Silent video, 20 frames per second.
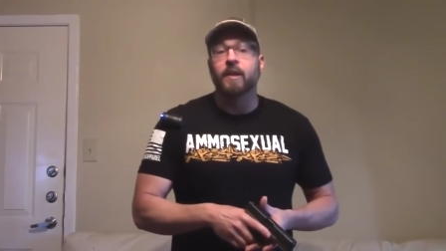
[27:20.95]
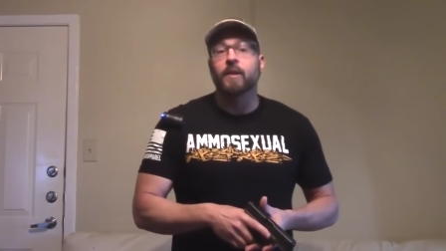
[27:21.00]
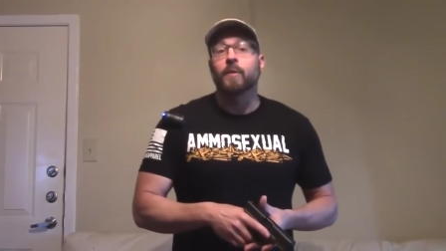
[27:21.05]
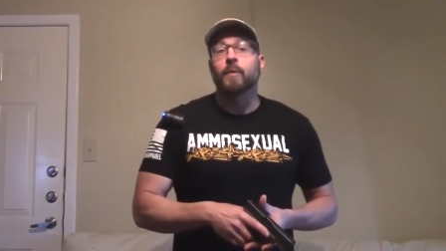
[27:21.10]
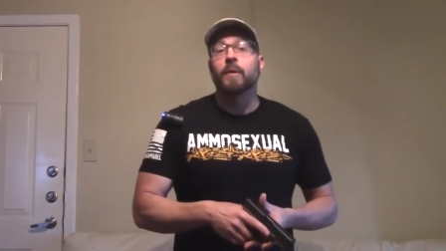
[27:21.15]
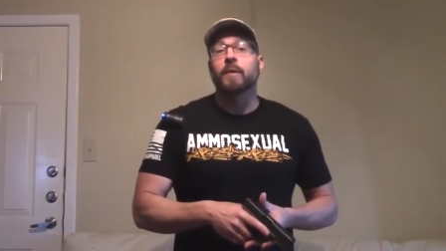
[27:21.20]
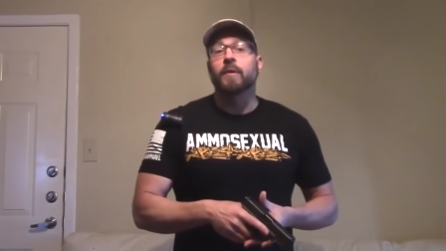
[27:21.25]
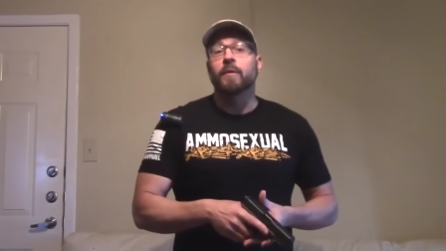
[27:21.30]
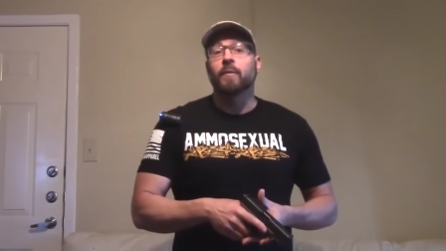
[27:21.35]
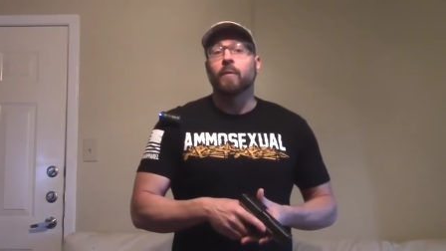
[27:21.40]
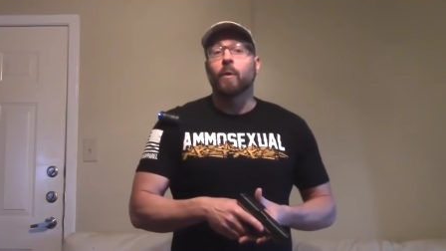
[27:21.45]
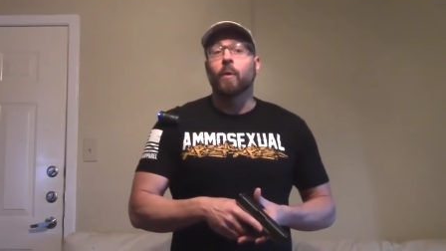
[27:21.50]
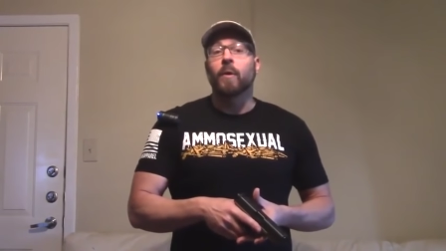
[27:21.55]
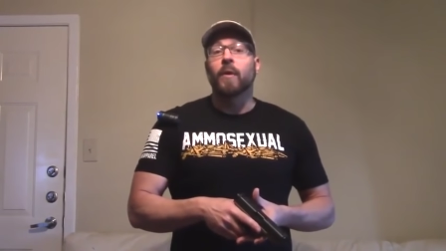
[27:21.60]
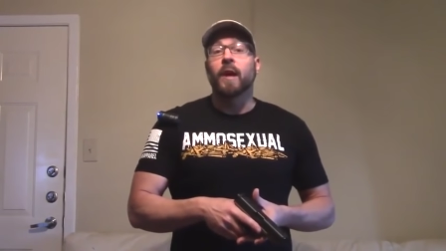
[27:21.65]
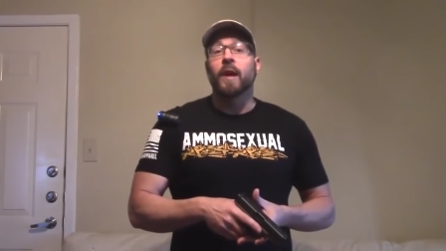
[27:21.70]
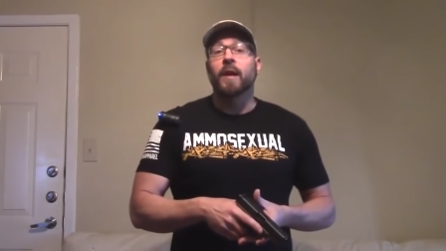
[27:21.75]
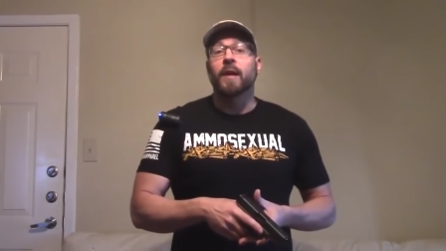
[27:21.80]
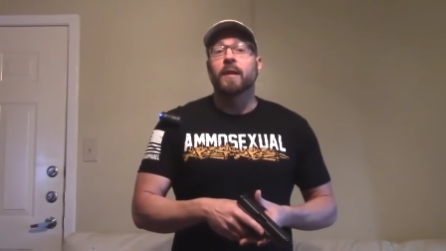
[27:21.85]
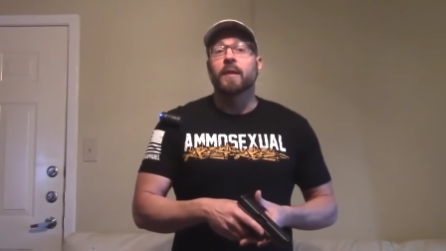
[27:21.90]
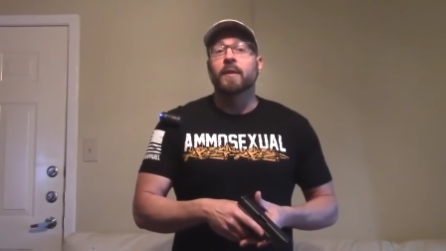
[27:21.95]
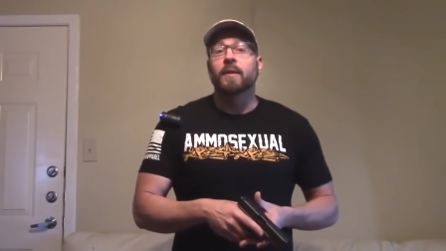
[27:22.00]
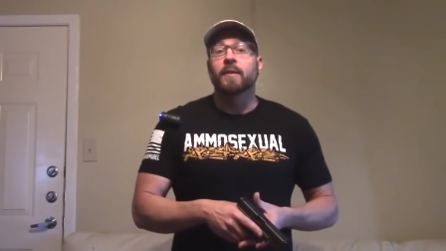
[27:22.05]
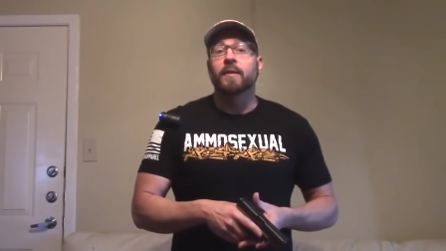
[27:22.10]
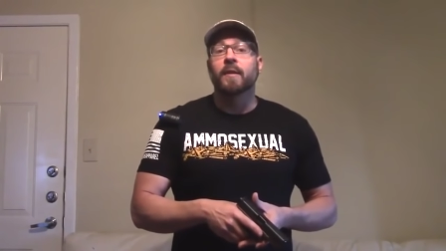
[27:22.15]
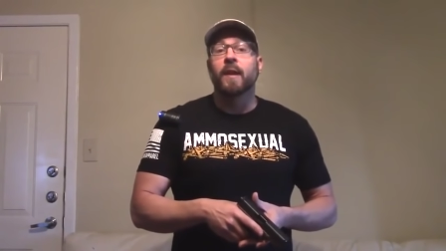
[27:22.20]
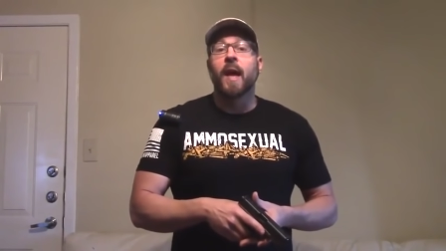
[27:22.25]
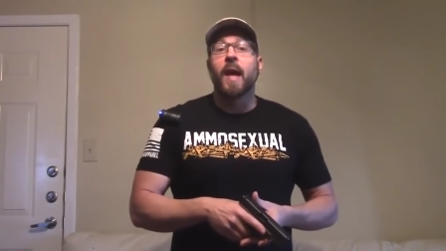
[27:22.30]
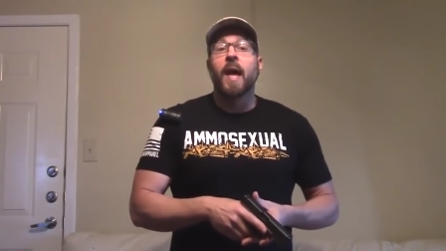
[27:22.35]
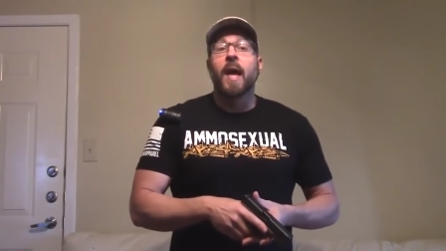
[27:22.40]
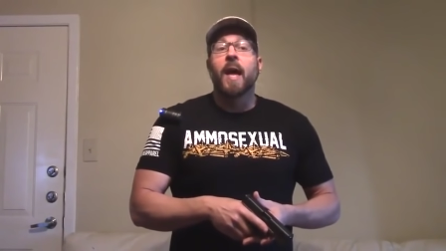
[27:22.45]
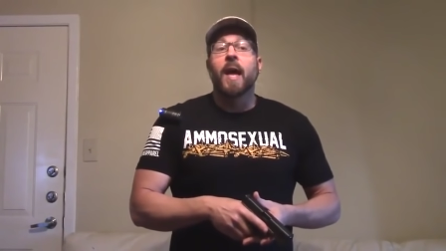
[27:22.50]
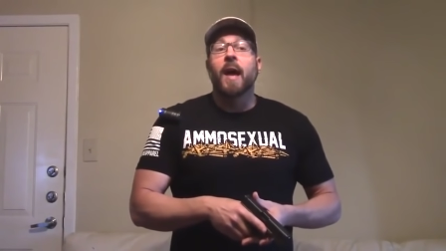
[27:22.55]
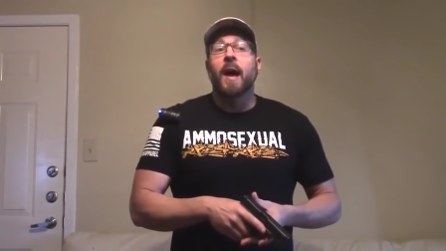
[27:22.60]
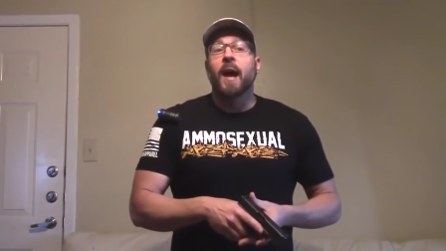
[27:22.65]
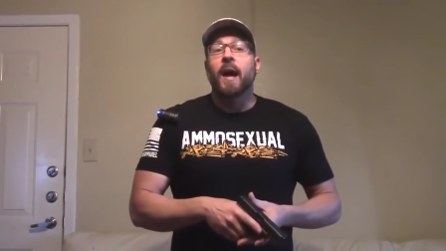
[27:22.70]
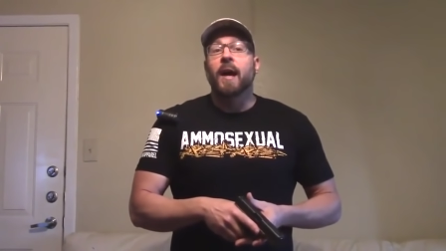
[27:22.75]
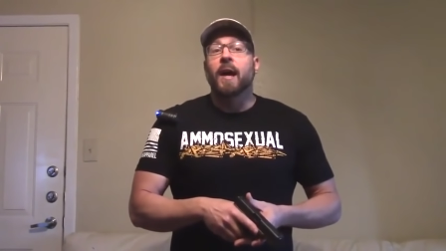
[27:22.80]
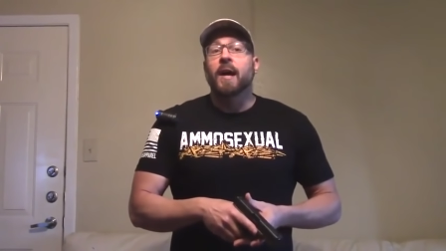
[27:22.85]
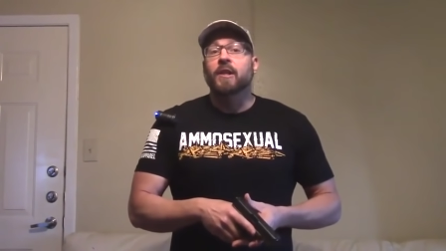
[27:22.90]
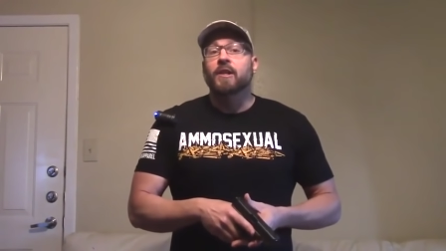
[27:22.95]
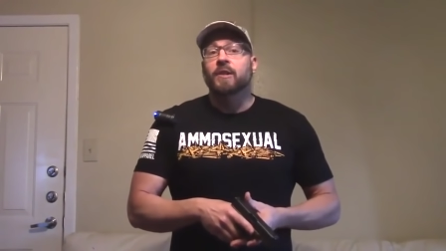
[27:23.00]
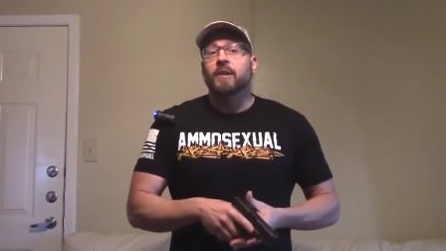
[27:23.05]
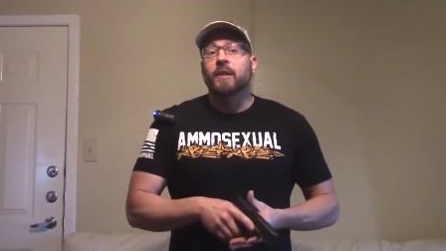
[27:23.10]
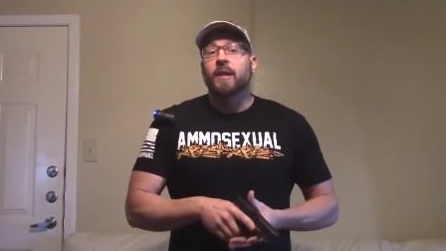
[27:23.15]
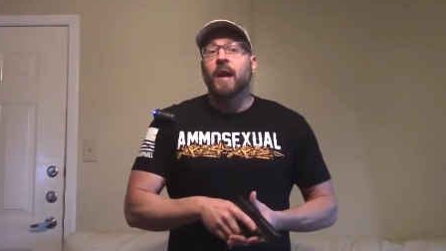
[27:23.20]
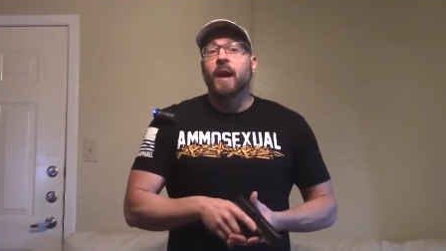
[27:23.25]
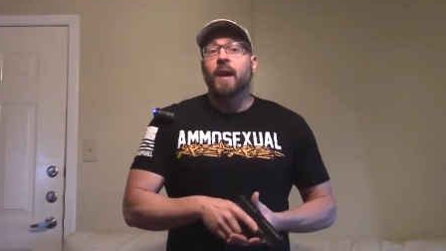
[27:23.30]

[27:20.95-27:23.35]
And the reason for that is I actually